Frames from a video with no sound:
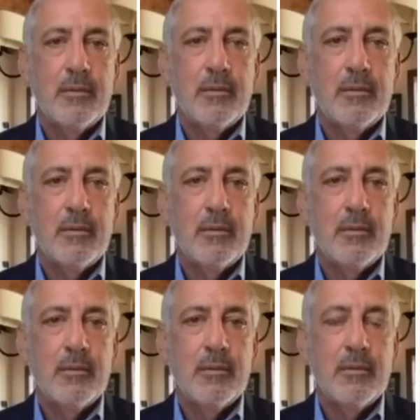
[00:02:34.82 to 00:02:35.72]

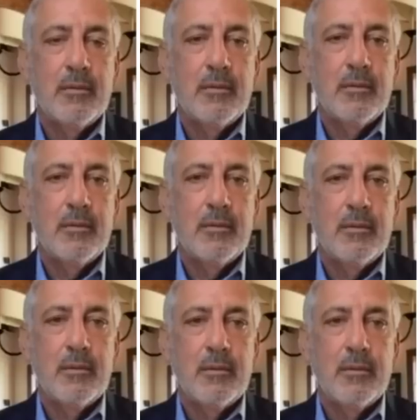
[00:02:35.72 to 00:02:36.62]

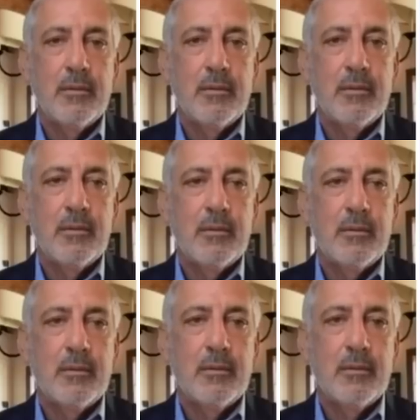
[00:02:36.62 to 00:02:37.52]

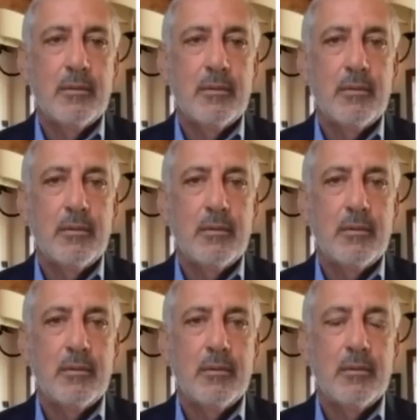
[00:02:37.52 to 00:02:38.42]

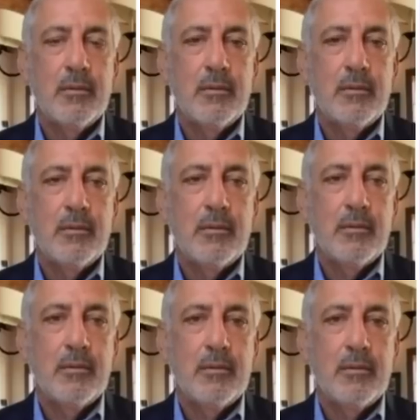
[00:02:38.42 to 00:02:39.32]

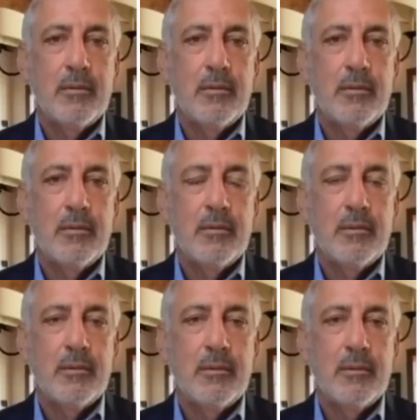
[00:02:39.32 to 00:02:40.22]

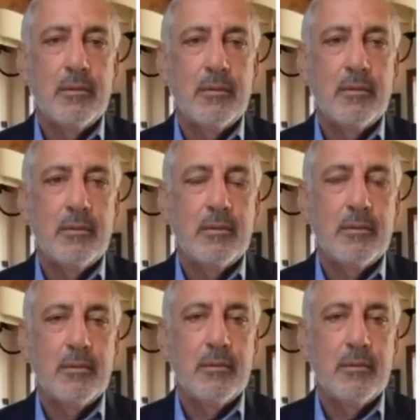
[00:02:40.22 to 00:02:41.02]
No words are spoken by the person on screen.